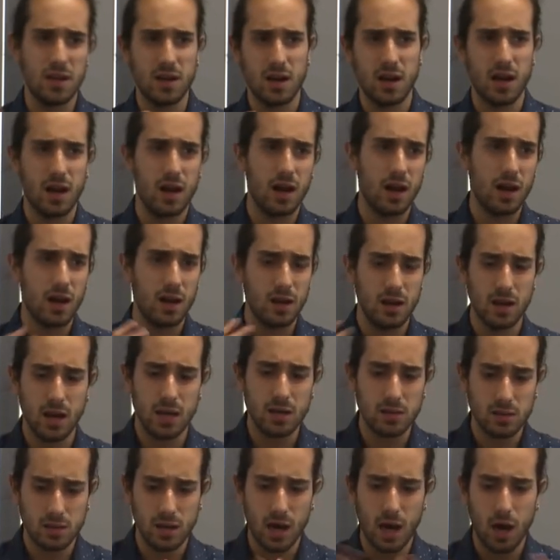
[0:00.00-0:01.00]
uh,
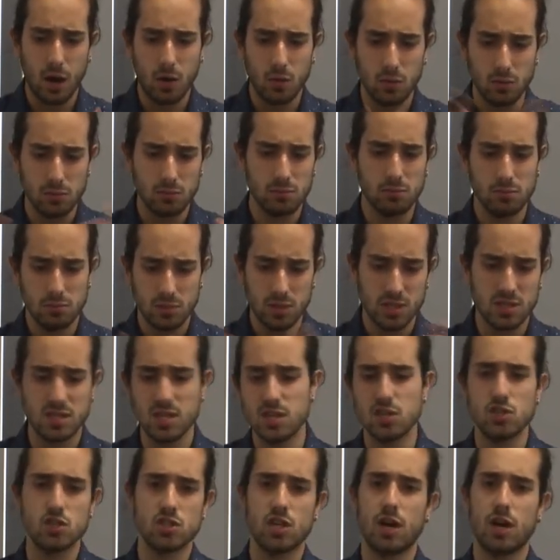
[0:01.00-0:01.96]
like how decisions